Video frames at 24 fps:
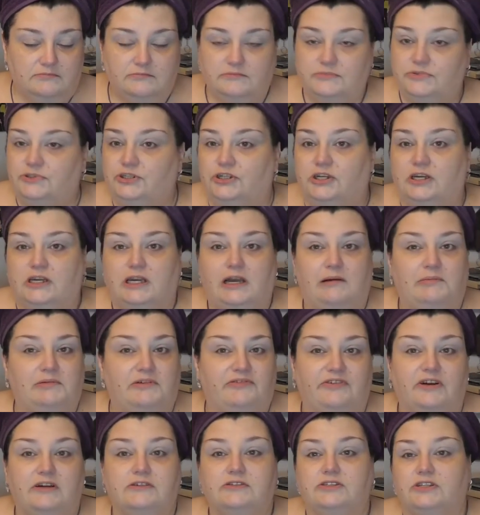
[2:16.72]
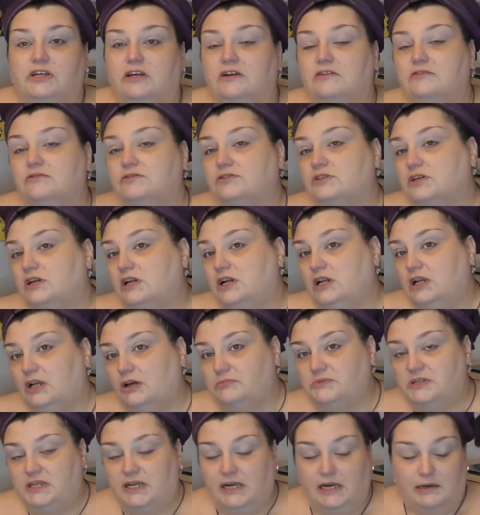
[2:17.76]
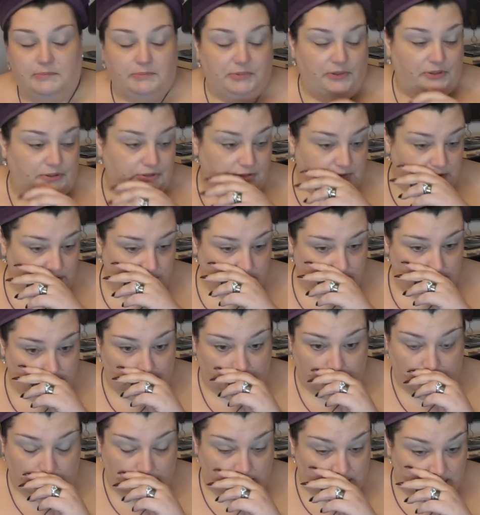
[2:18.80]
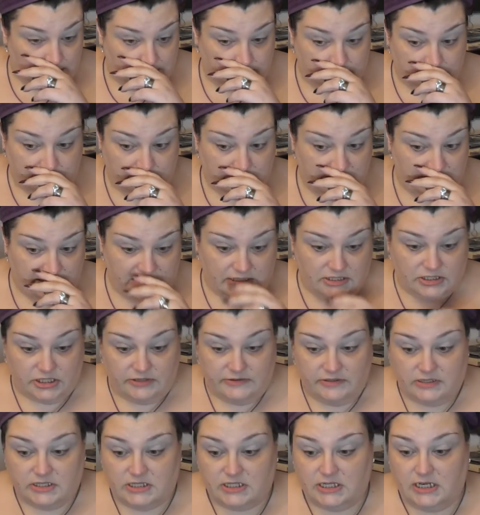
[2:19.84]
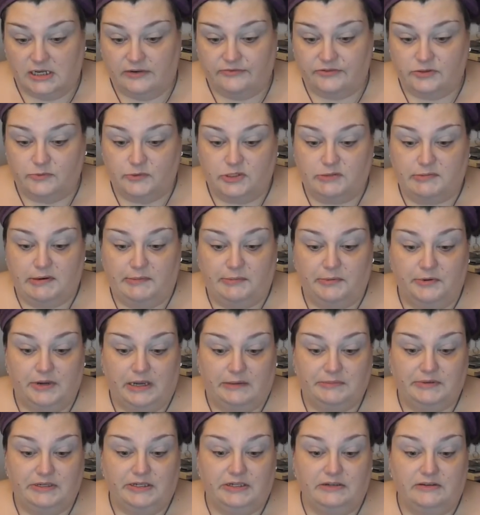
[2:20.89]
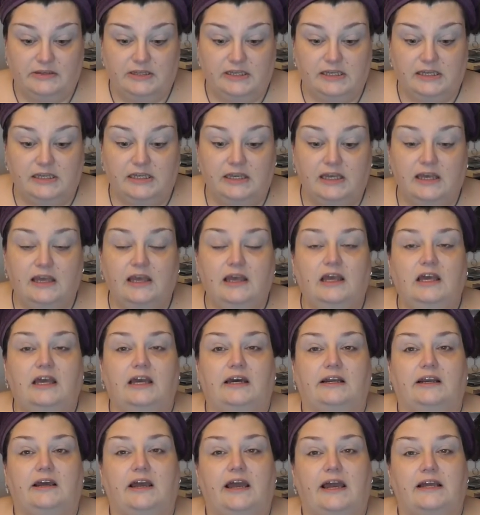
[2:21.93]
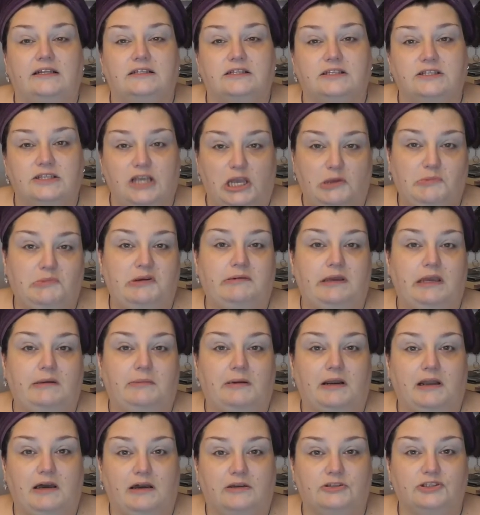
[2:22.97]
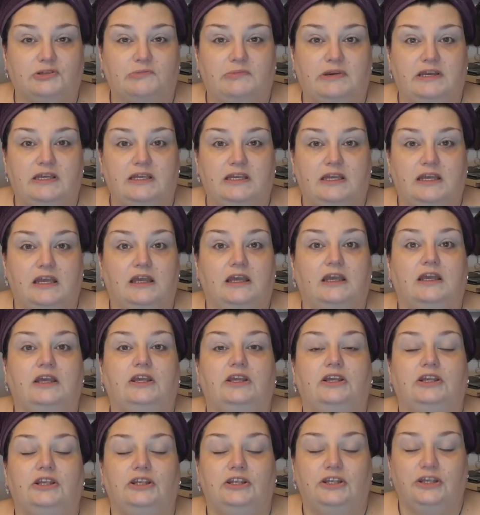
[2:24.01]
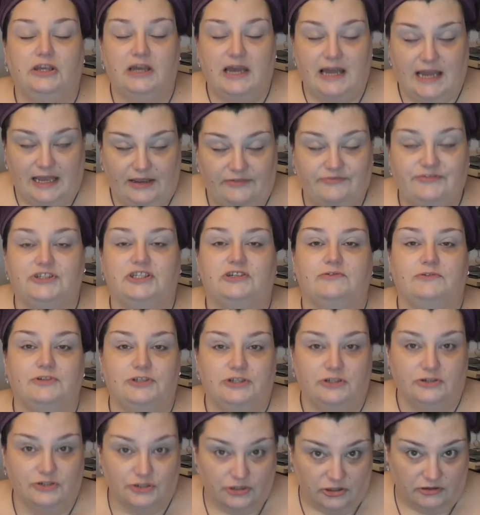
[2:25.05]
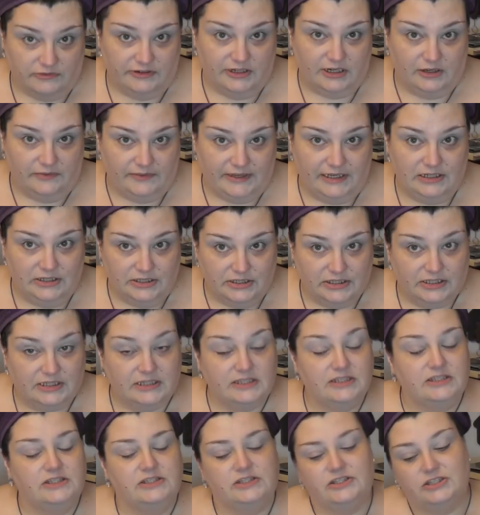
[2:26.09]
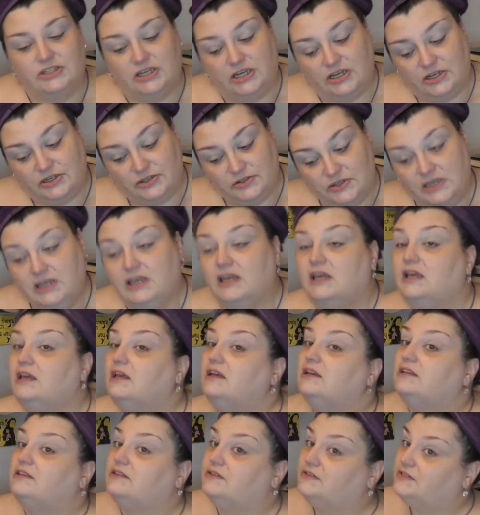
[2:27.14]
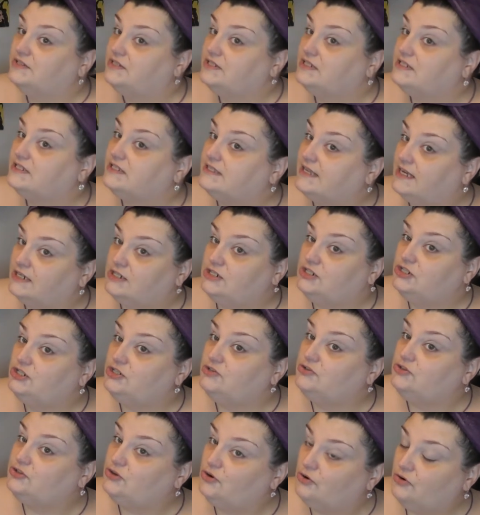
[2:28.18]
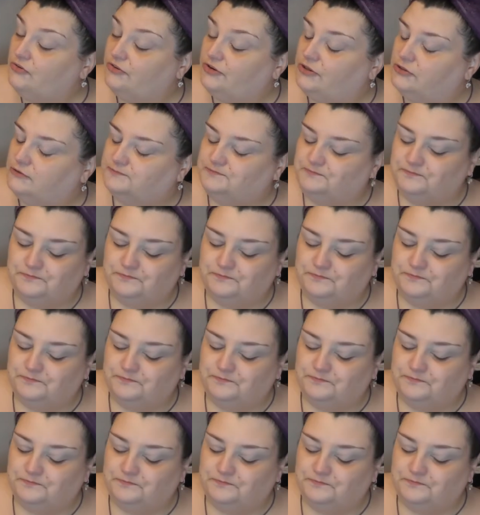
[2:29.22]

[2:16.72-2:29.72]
took a couple of photos, lobbed it up on um, Insta and stuff to wish people Happy New Year, and I had so many people ask me, You have to do a tutorial on that look. So, this is that tutorial.